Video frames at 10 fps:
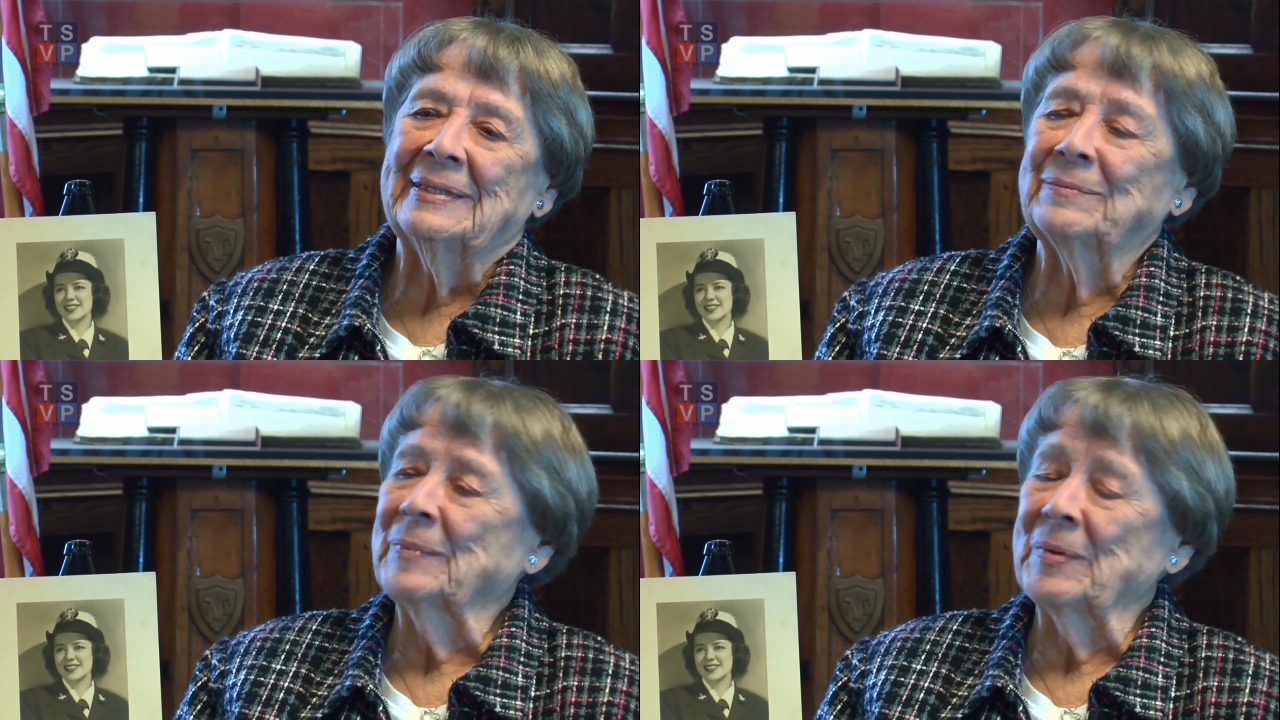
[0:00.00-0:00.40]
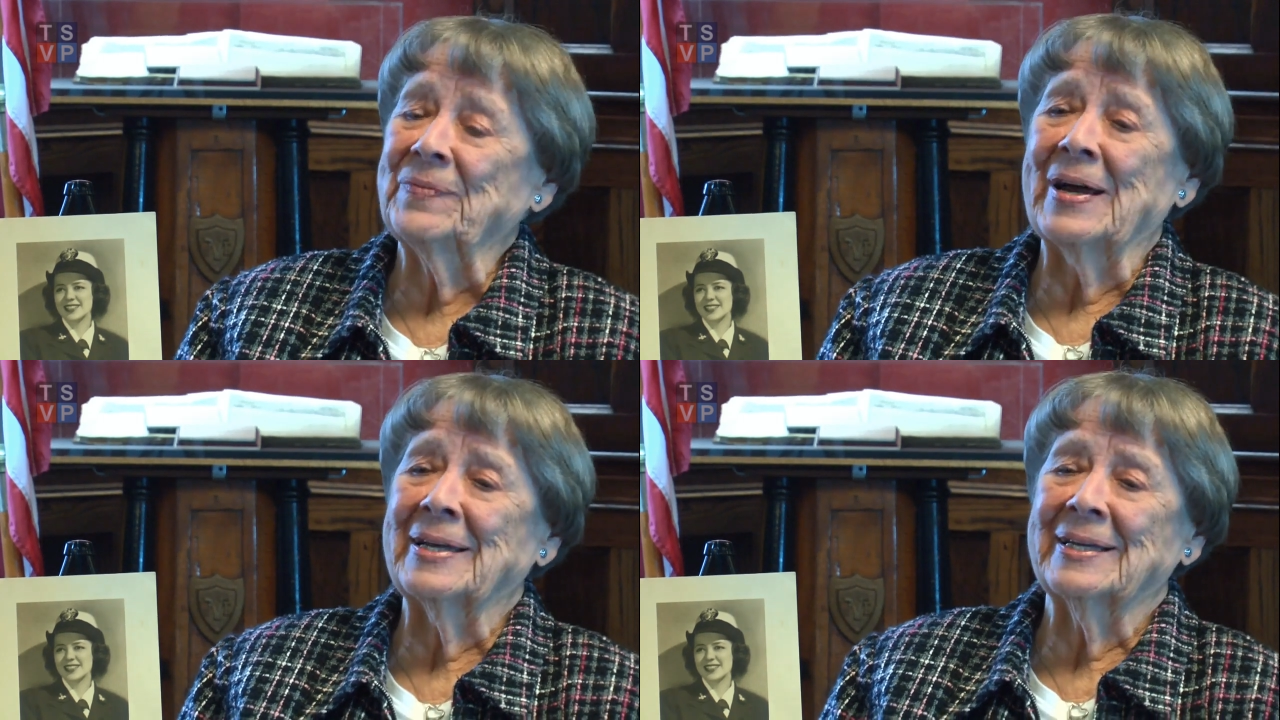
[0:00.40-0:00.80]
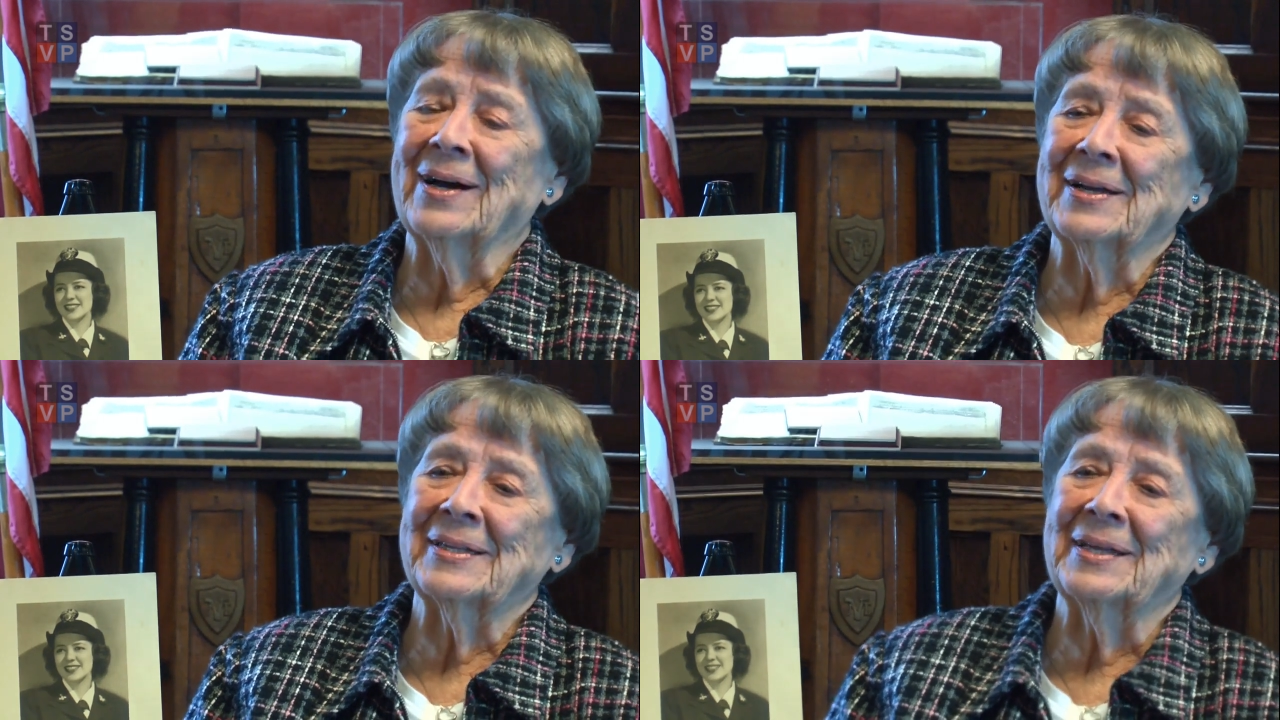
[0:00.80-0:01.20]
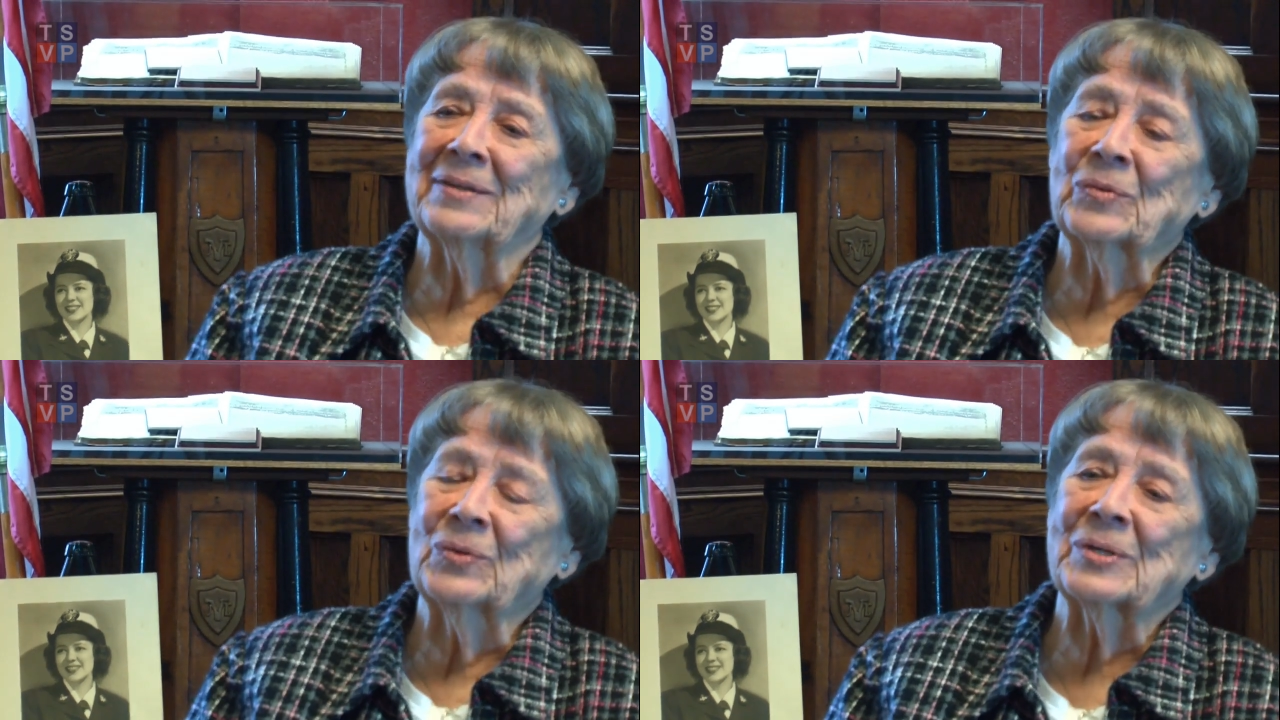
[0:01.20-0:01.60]
Speaker 1: And when we finally got it,
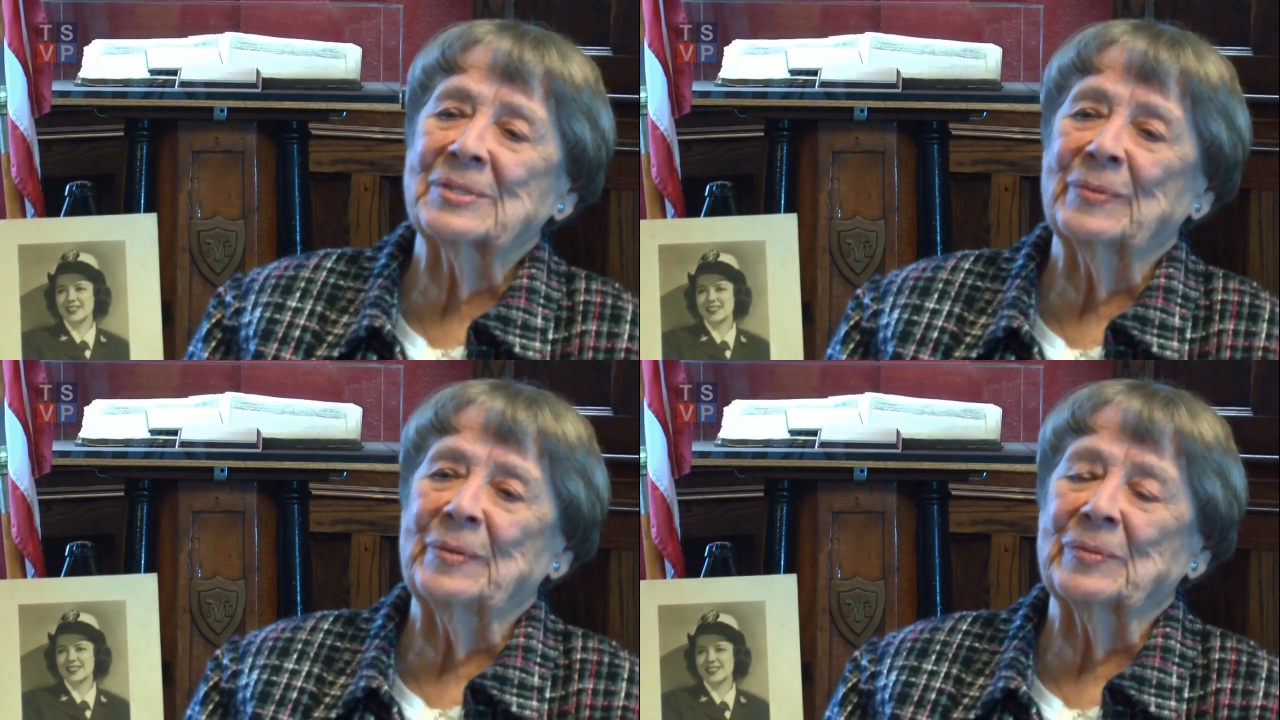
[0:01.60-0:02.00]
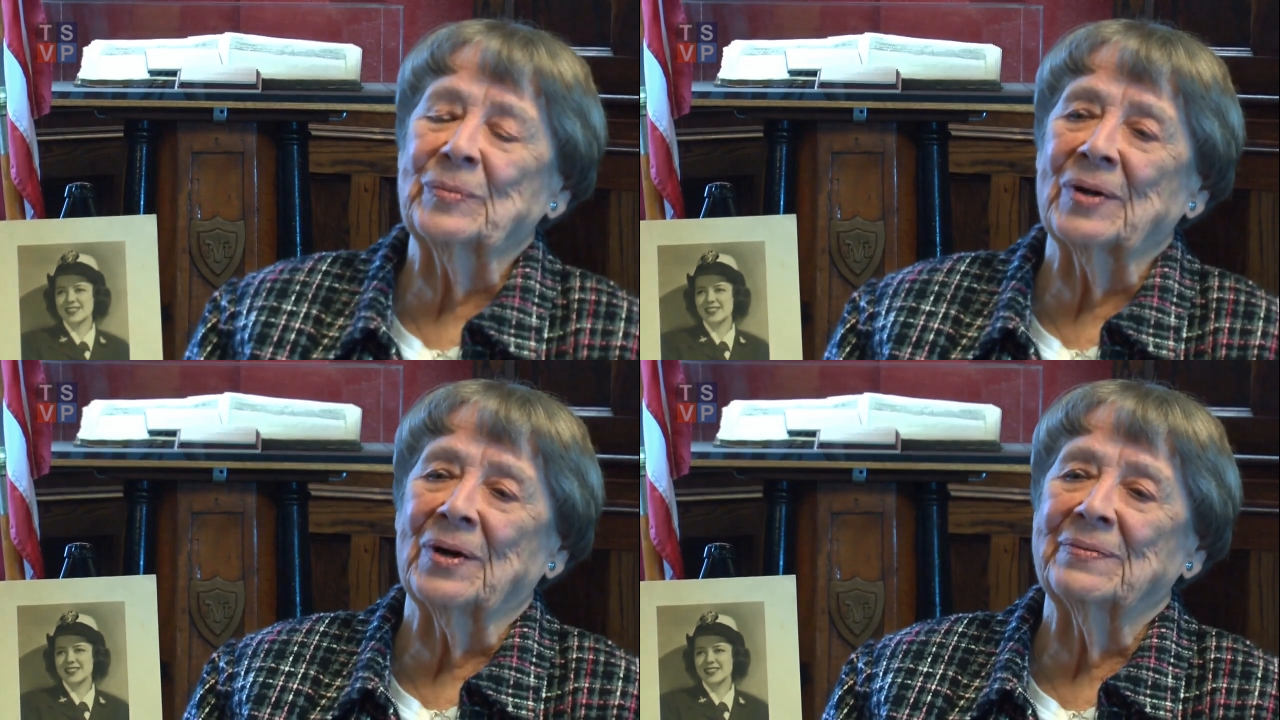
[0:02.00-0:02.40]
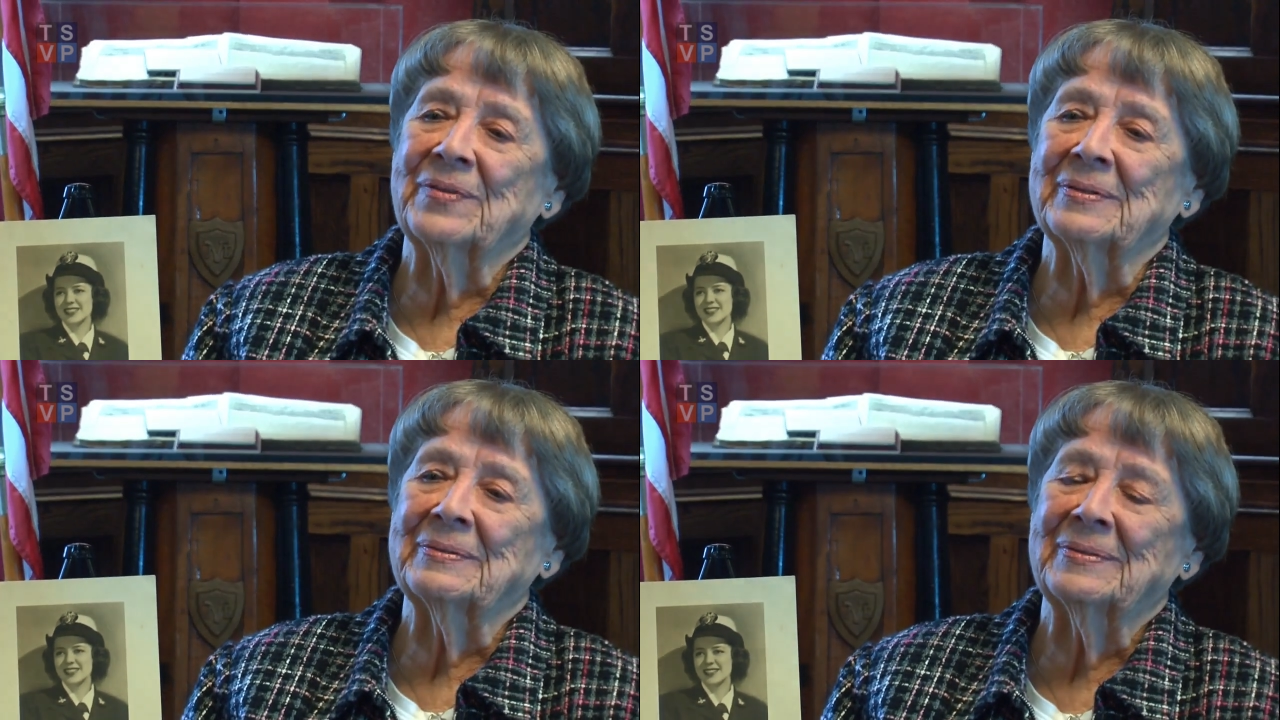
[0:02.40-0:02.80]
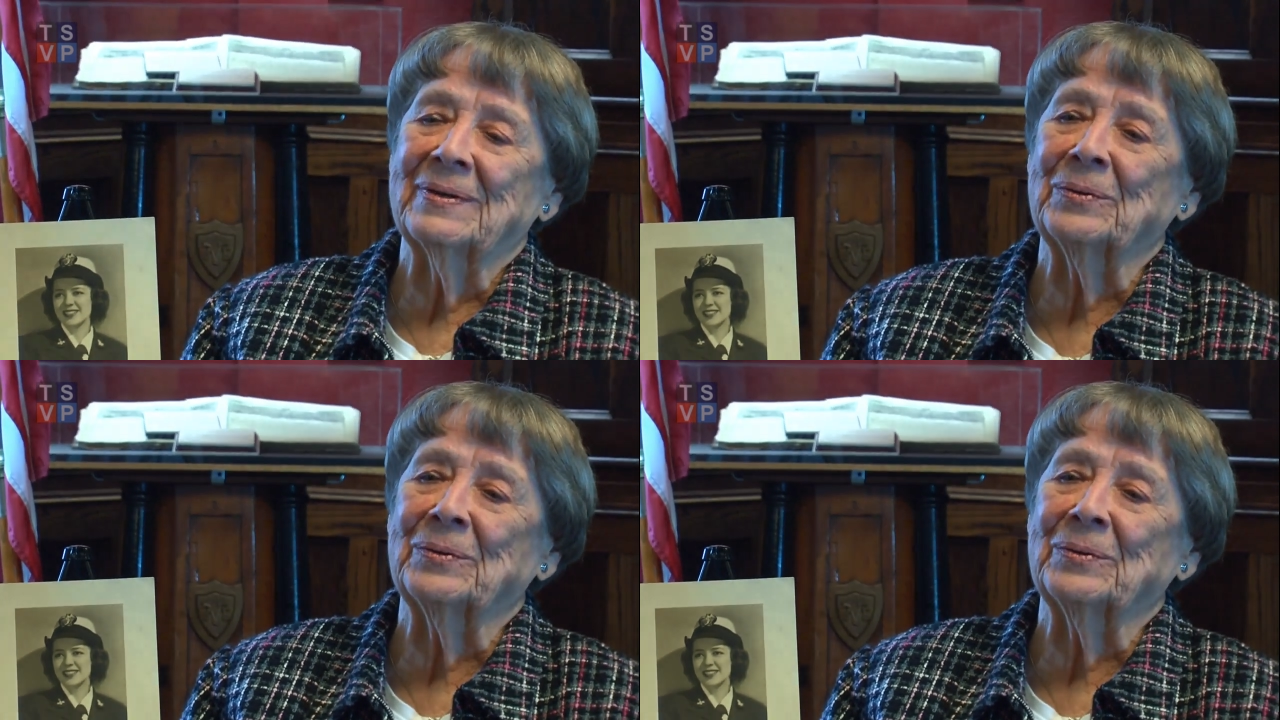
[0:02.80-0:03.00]
then of course we would run off the